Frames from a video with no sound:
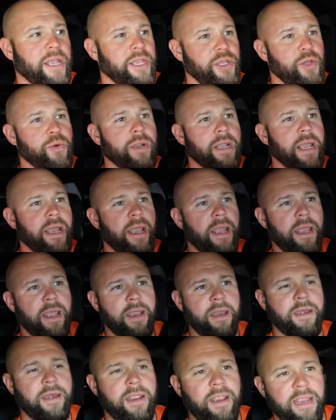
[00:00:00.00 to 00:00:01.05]
you
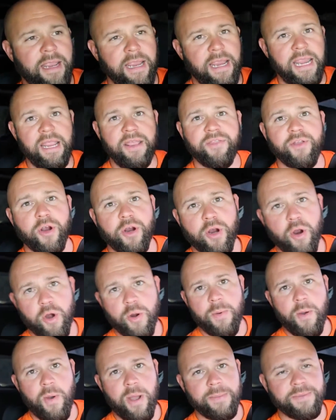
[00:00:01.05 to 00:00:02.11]
can either go
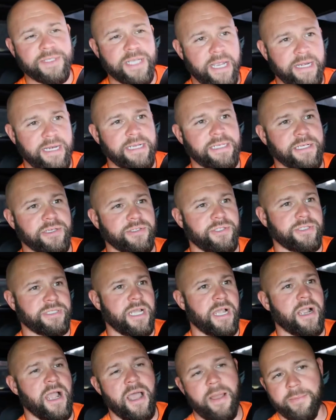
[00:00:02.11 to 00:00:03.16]
to my website,
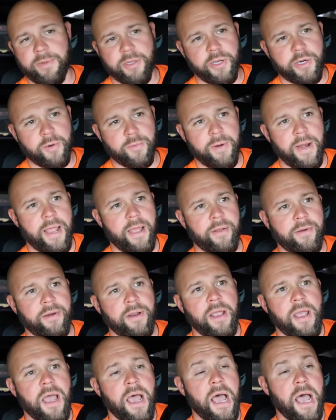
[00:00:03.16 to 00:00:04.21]
detailjuice.com, and look around.
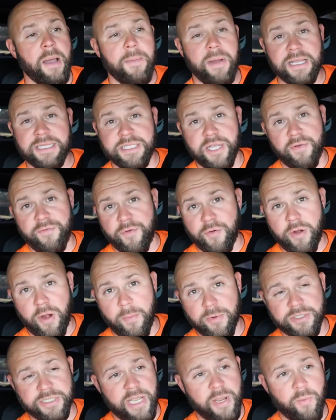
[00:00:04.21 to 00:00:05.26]
My cell phone
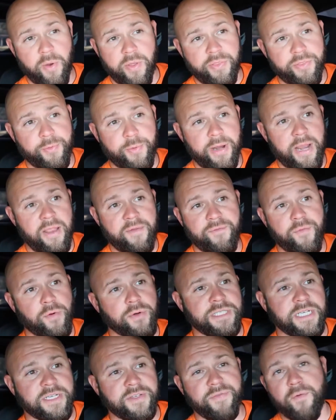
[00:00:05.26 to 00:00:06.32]
number is
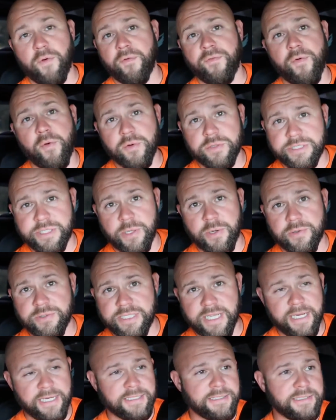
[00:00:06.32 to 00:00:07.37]

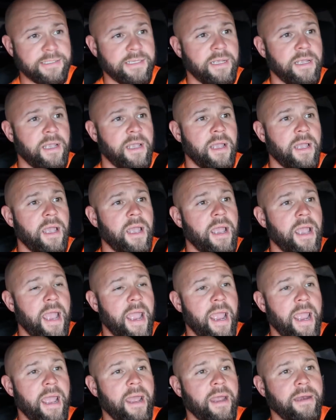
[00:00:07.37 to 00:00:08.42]
813-846-4406.
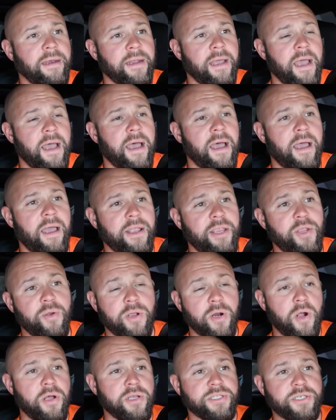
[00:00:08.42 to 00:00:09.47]
And
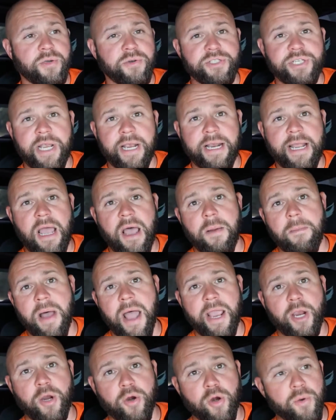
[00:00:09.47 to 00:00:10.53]
you could also check out
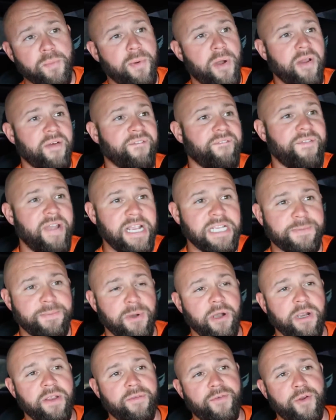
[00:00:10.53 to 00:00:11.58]
my group on
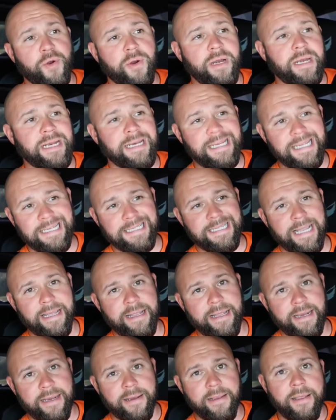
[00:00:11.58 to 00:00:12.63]
Facebook if you're into
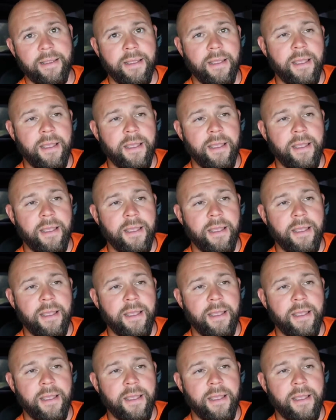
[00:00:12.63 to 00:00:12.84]
detailing.